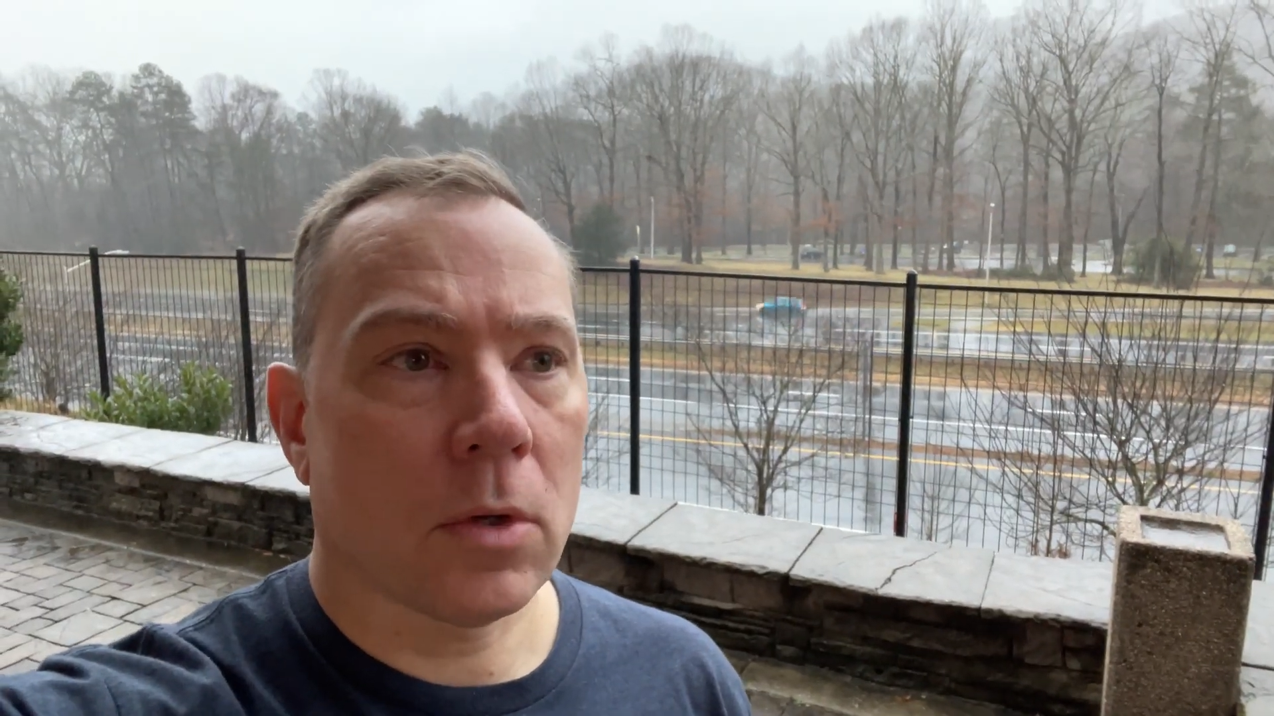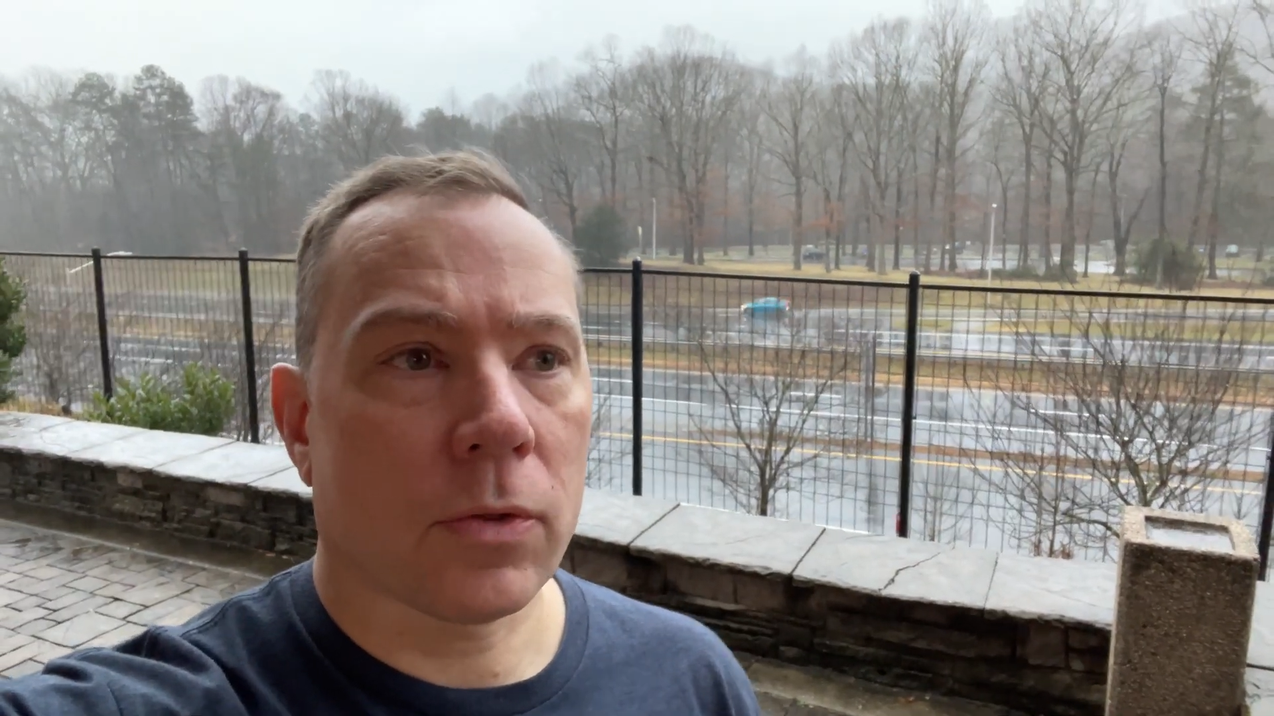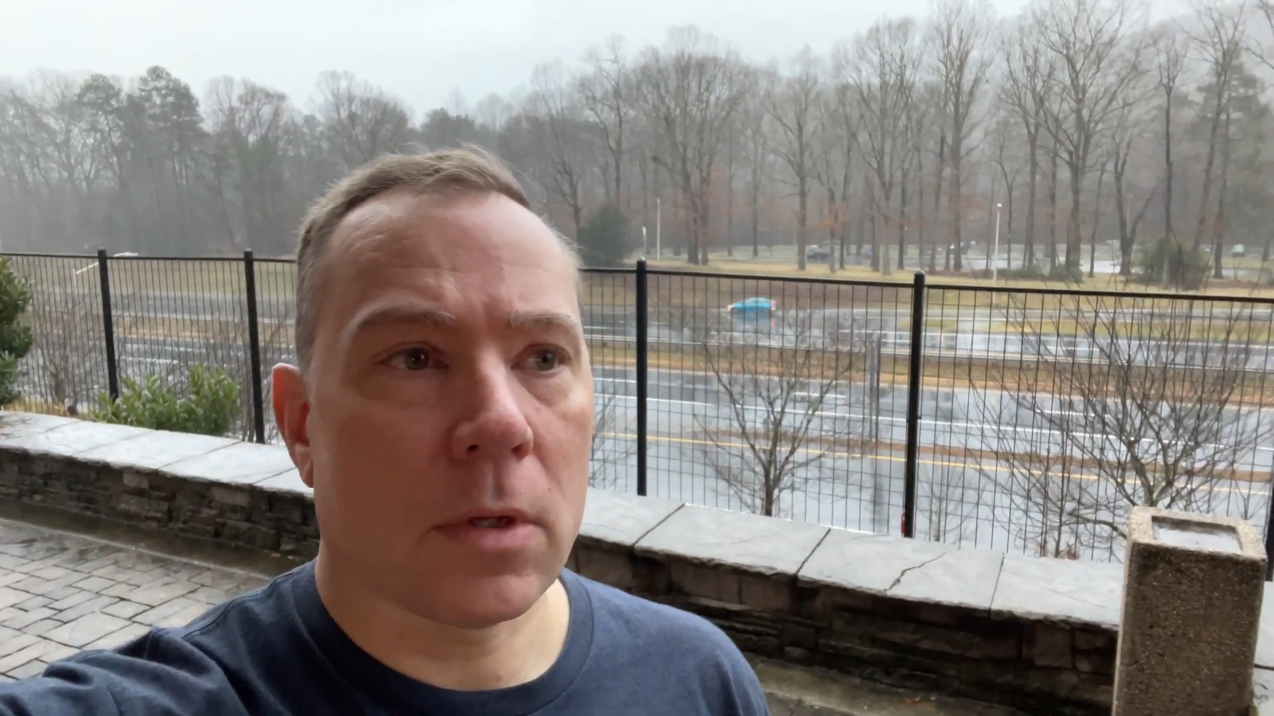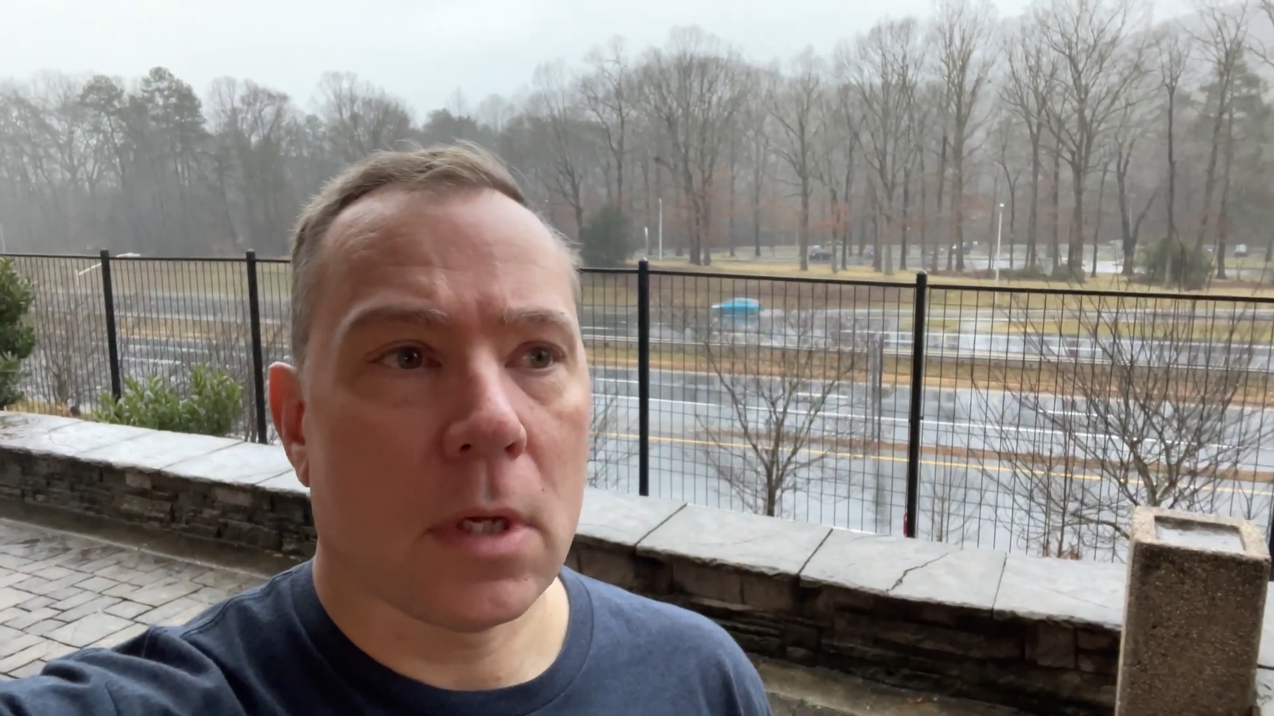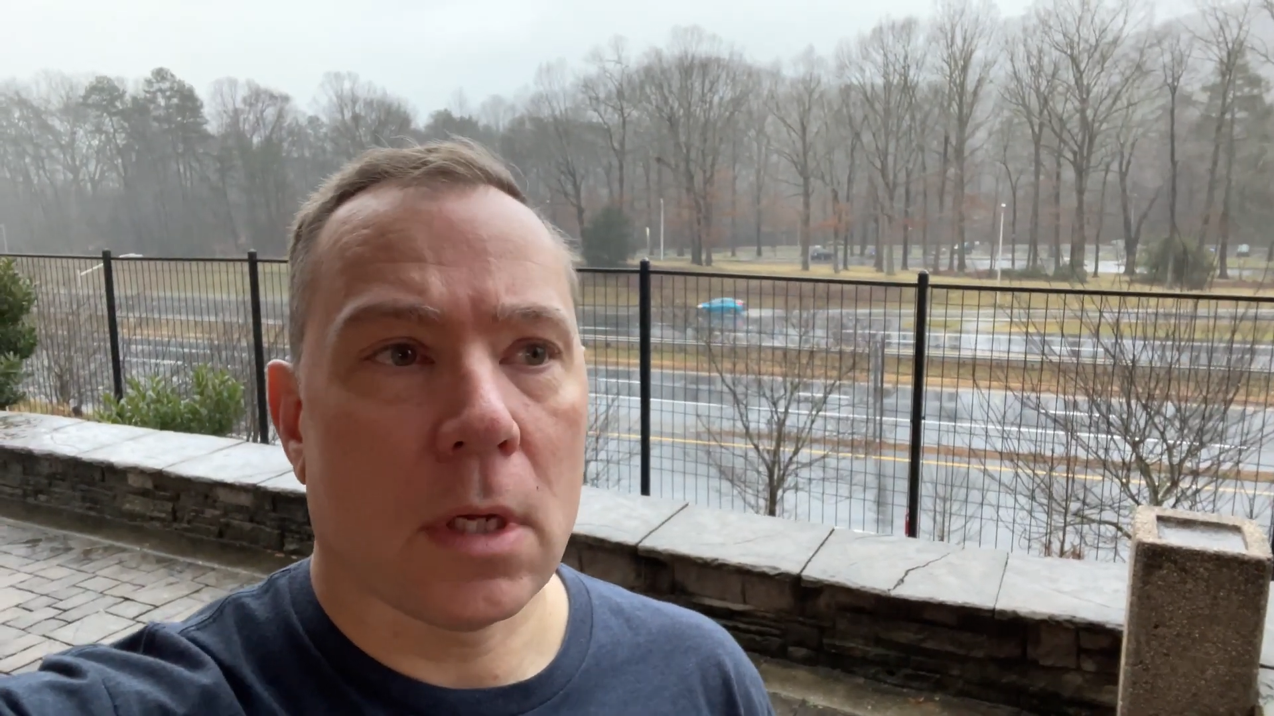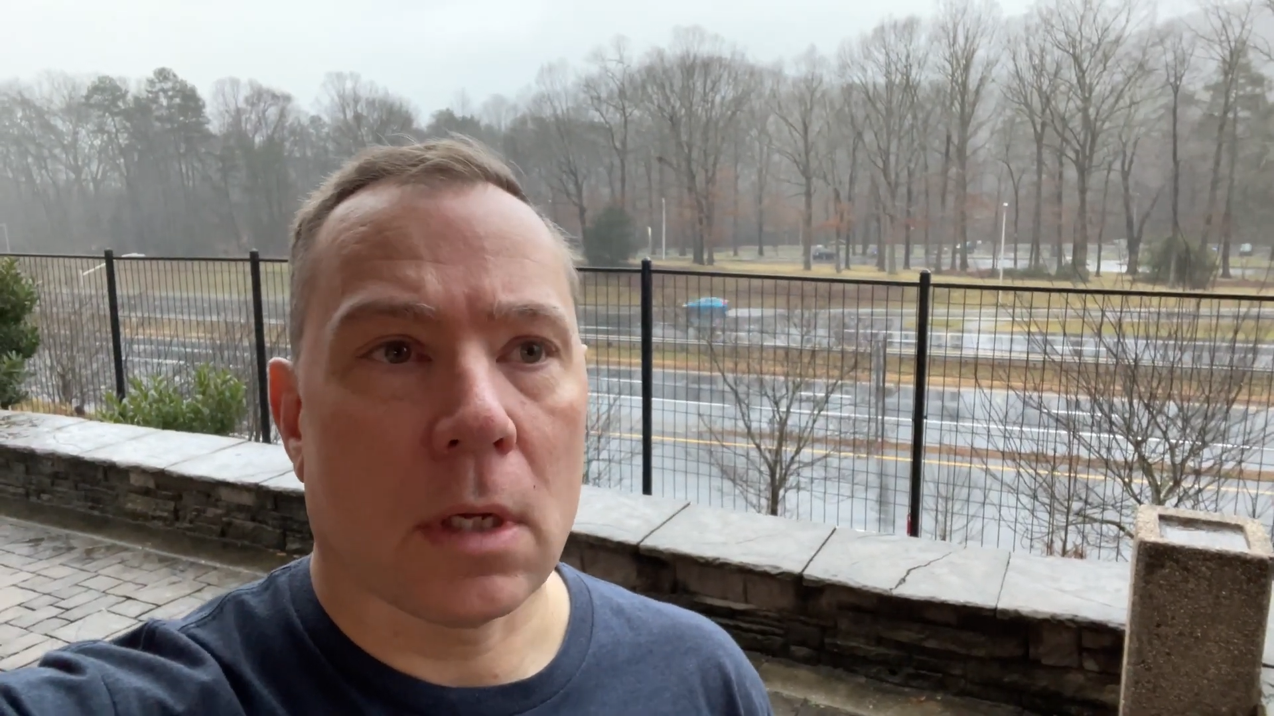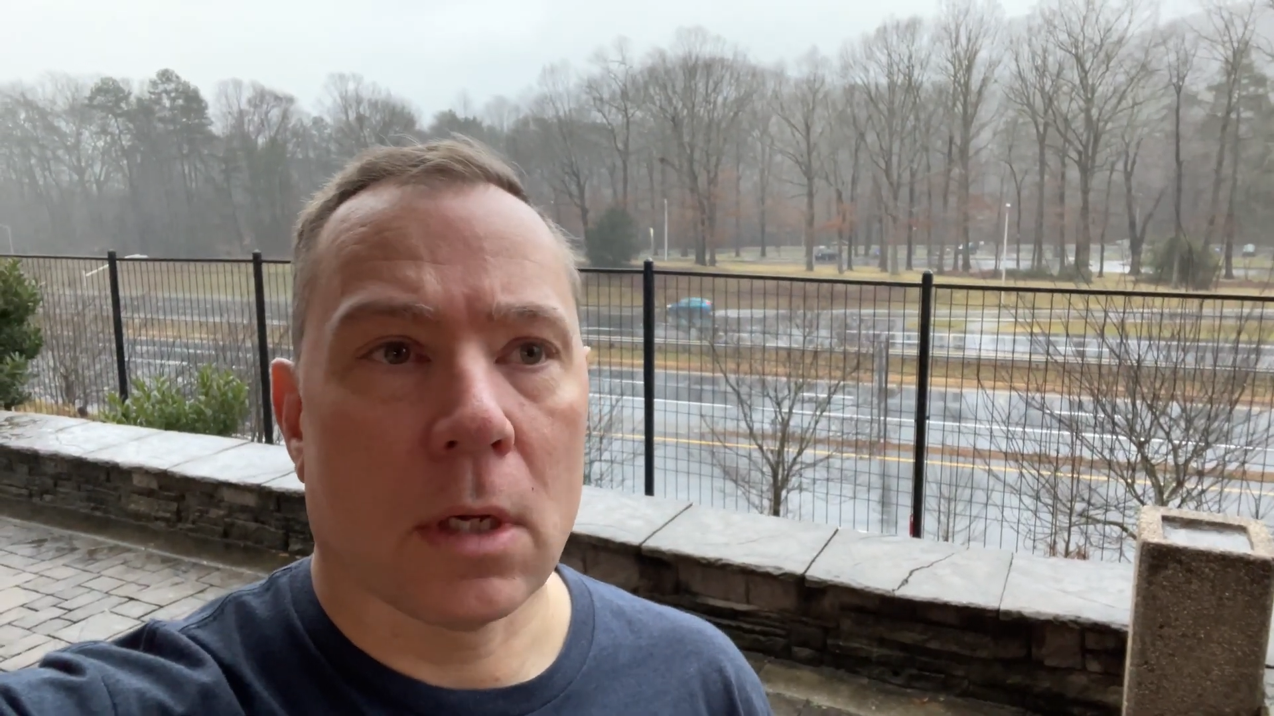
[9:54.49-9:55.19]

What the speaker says: at the